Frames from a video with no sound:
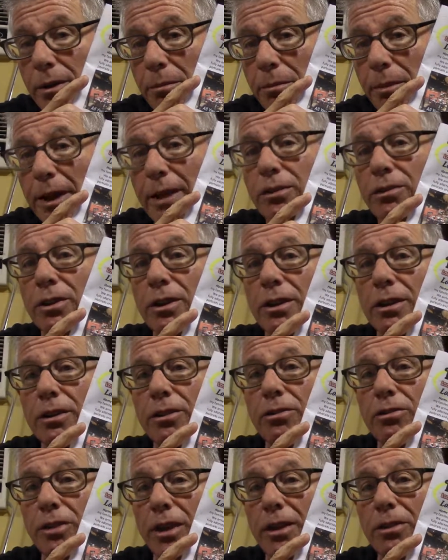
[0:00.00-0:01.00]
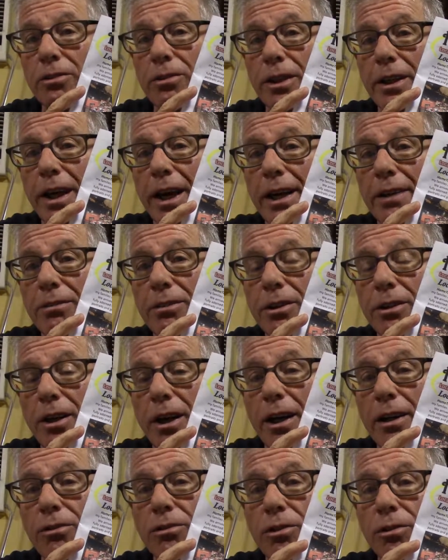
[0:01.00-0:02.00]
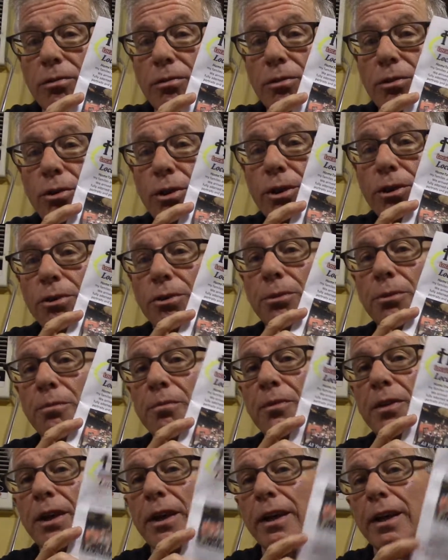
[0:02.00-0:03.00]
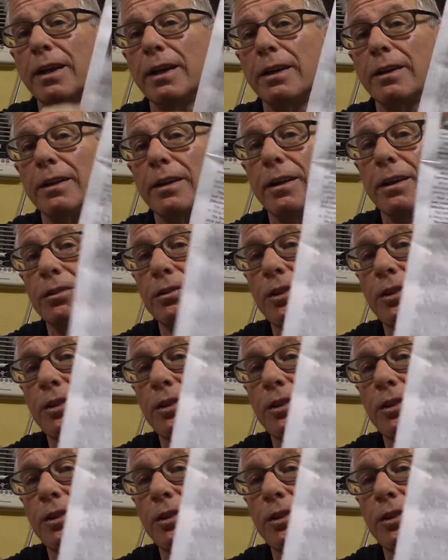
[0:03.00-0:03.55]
basically sells the advertising for you. There's